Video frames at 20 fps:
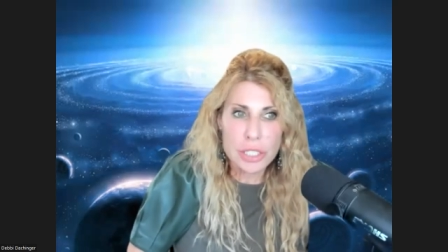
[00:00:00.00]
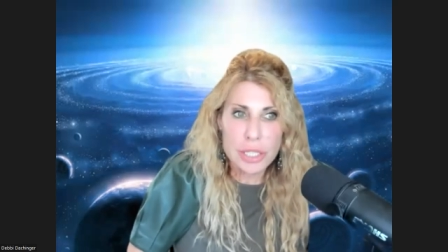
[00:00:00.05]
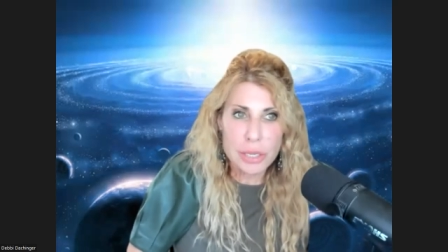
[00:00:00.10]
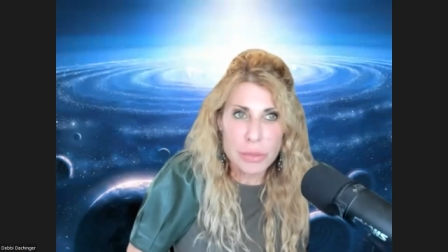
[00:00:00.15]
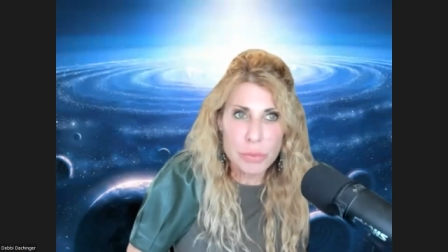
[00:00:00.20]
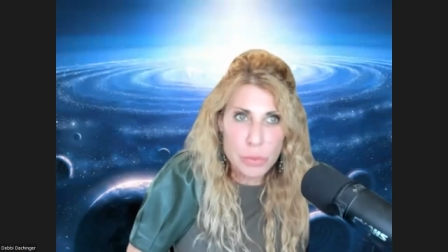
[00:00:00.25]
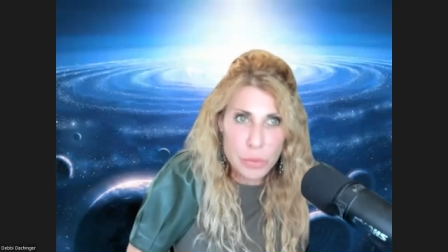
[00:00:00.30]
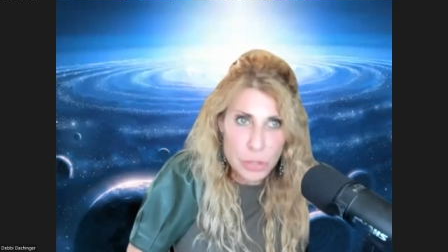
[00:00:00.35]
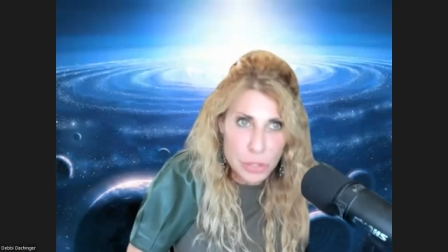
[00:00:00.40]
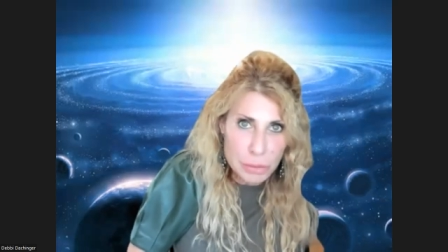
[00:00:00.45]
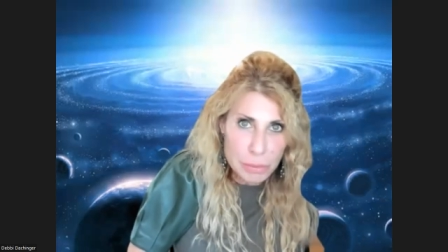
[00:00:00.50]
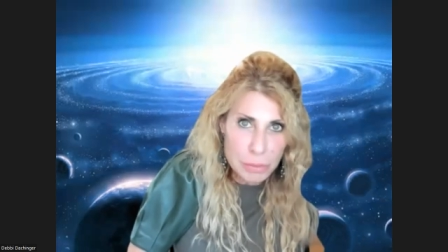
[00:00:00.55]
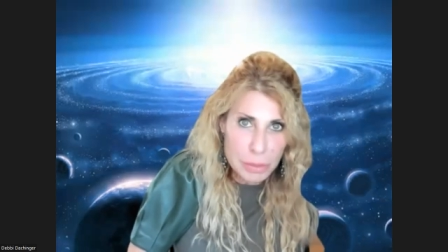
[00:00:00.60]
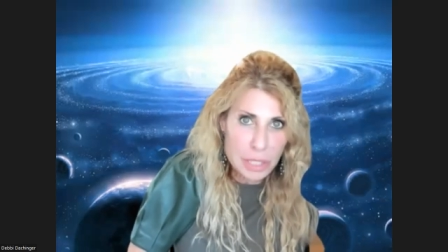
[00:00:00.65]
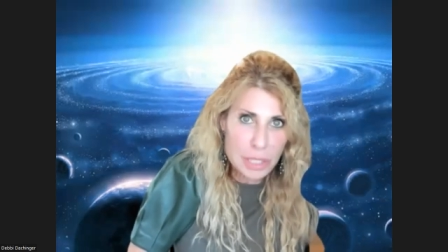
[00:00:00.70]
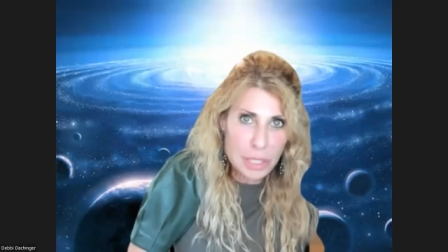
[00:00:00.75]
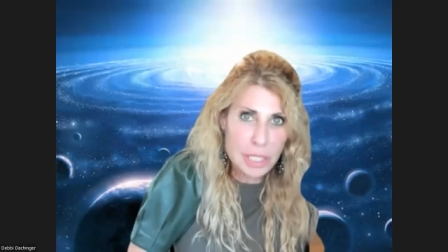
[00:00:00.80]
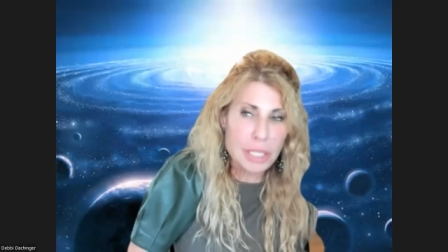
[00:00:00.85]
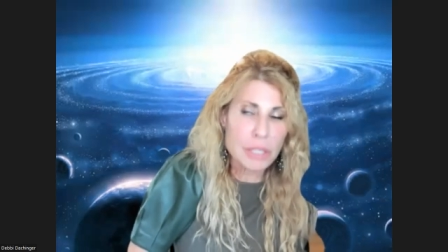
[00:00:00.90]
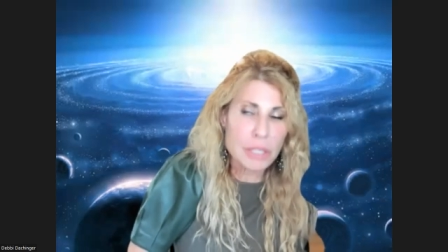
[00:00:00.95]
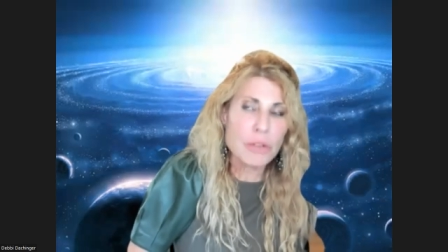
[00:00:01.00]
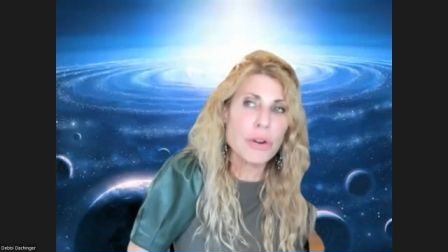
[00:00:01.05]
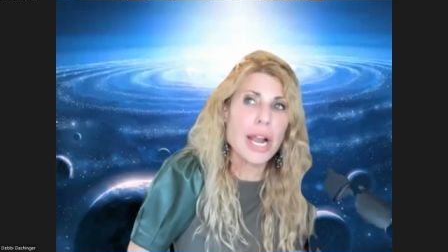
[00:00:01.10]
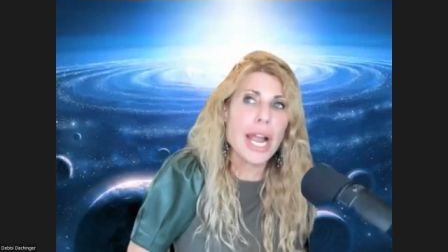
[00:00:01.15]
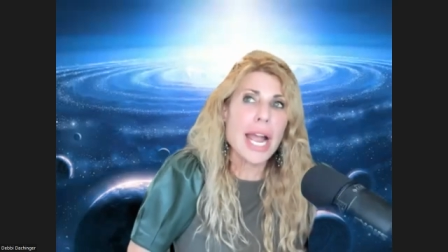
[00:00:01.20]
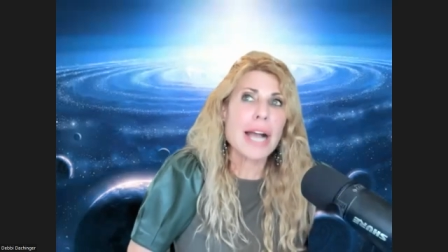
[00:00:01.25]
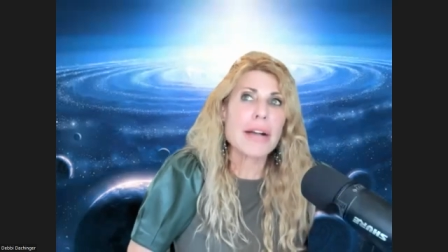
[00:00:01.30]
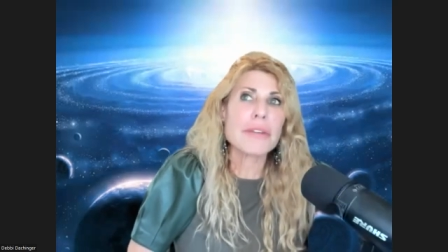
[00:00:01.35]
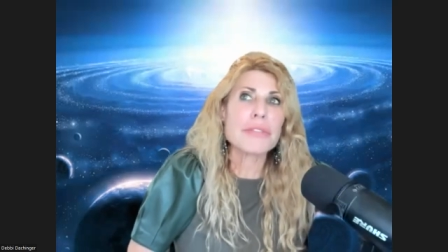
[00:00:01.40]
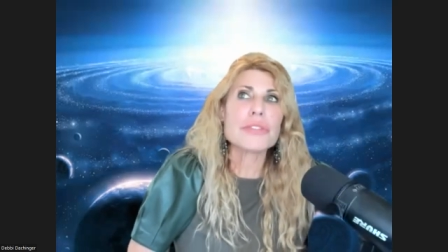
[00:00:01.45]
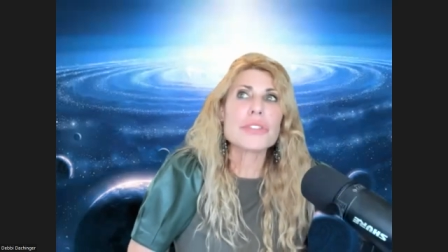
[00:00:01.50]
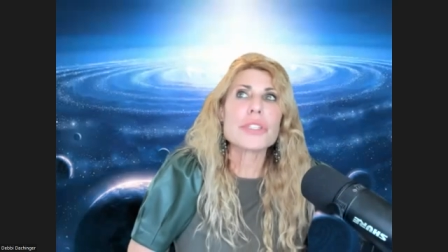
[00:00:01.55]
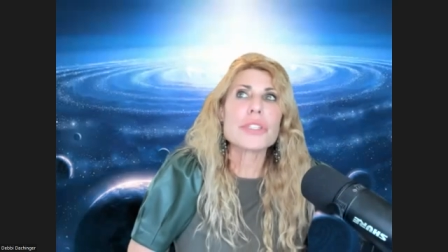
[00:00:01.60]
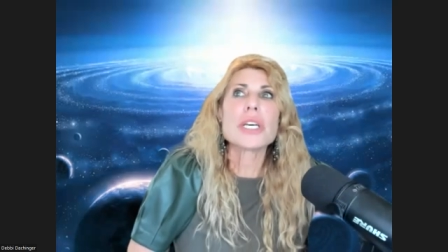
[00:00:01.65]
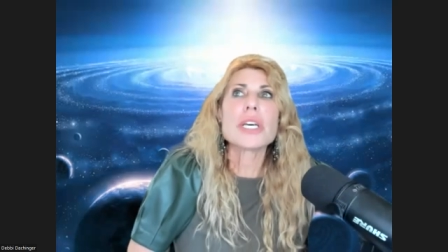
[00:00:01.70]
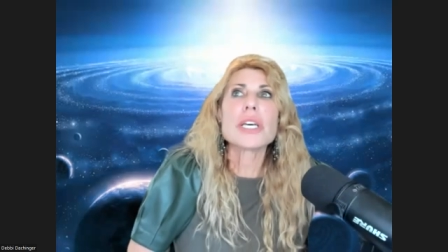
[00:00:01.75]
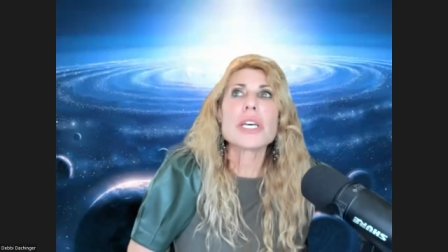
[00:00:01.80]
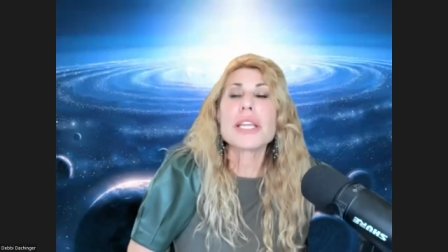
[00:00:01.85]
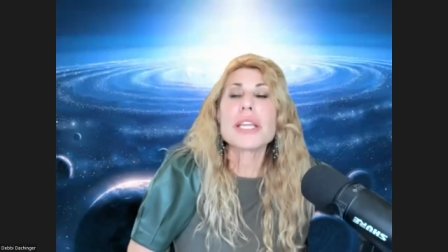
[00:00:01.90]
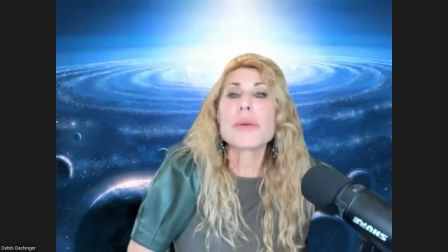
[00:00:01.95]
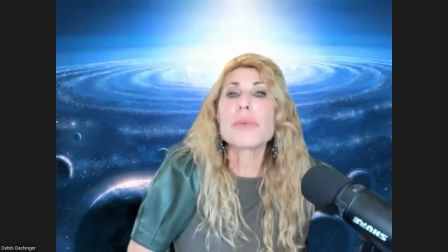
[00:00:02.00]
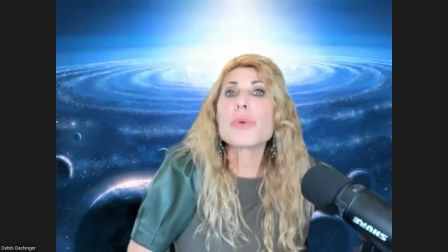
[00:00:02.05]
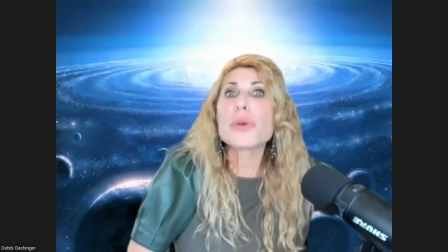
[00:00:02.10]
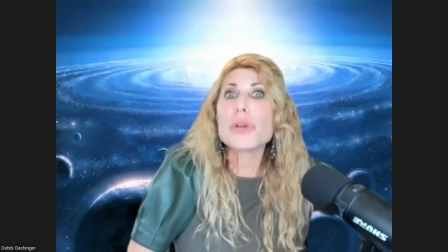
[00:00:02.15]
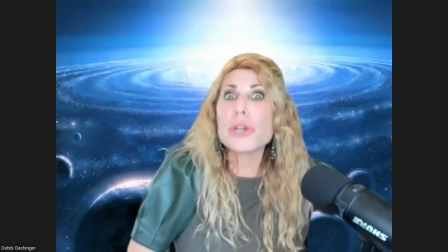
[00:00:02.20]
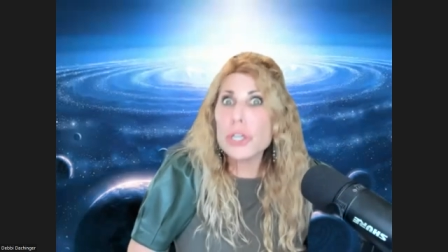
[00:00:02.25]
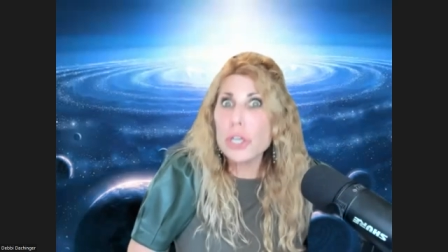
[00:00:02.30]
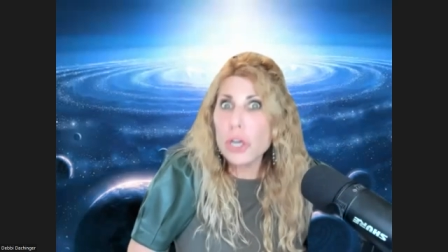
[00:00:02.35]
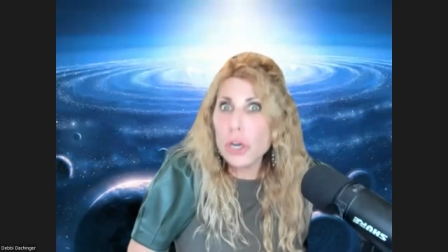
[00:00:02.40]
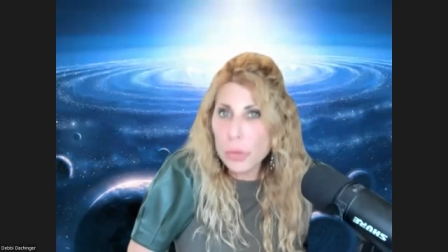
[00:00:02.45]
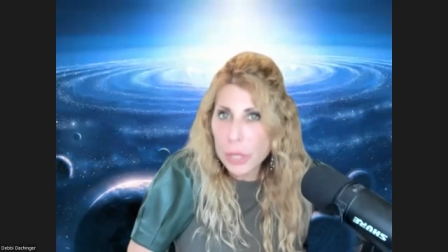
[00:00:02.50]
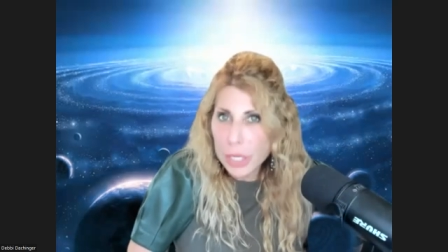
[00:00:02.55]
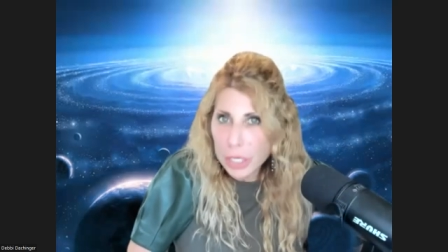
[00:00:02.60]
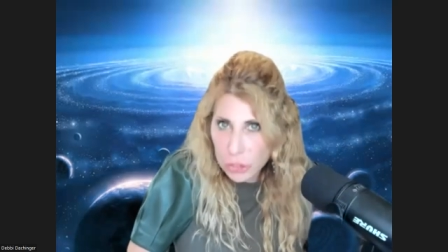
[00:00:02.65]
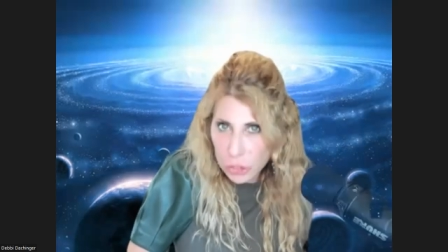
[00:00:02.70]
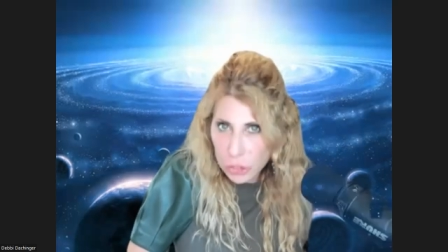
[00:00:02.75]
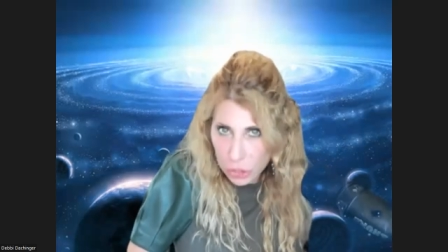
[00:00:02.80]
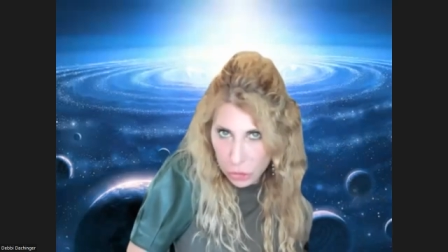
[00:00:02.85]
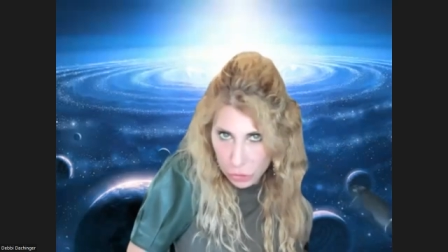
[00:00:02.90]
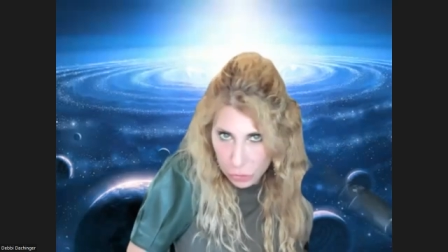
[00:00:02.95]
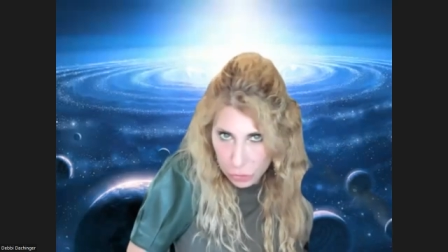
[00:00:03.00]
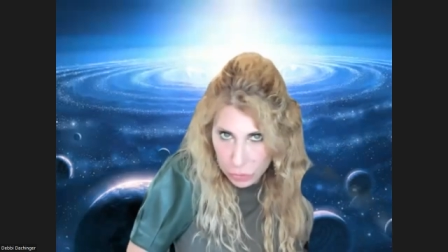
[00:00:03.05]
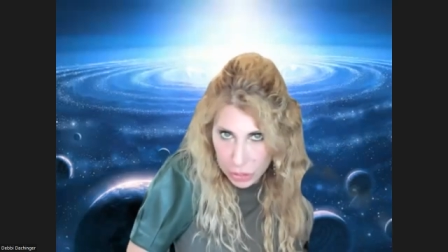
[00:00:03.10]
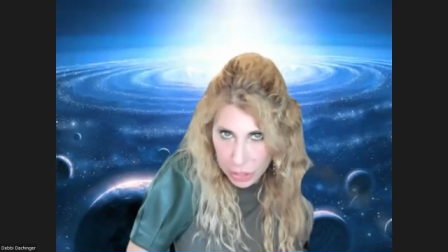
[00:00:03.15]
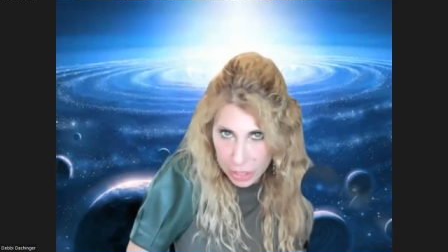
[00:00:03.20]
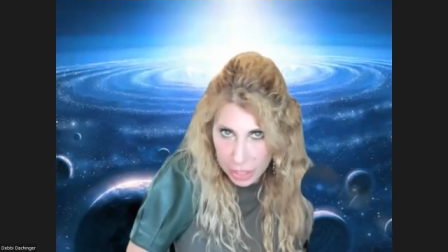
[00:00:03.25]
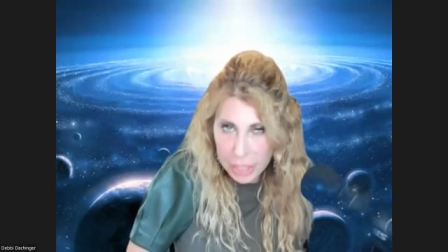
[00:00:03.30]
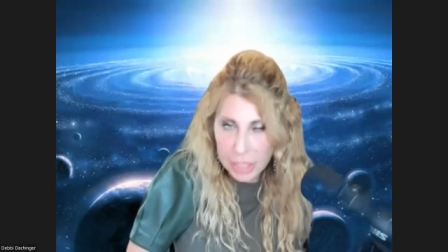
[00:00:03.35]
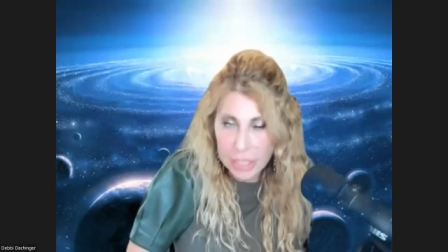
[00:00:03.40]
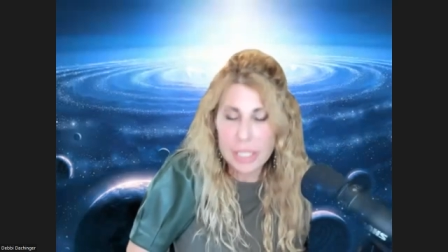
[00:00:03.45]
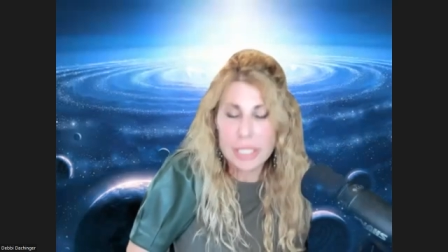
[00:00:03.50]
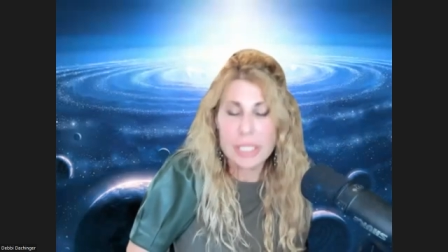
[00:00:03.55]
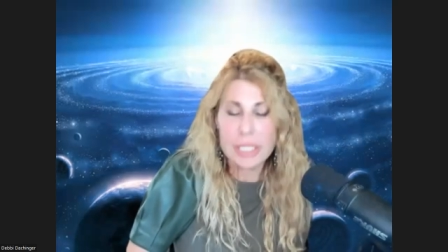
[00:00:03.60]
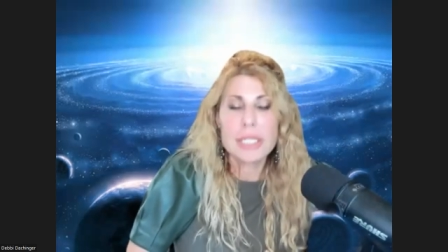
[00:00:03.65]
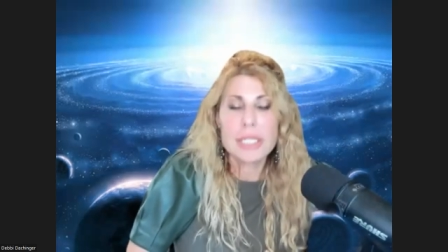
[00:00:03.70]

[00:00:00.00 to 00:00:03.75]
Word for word: they were building craft, they were going to use it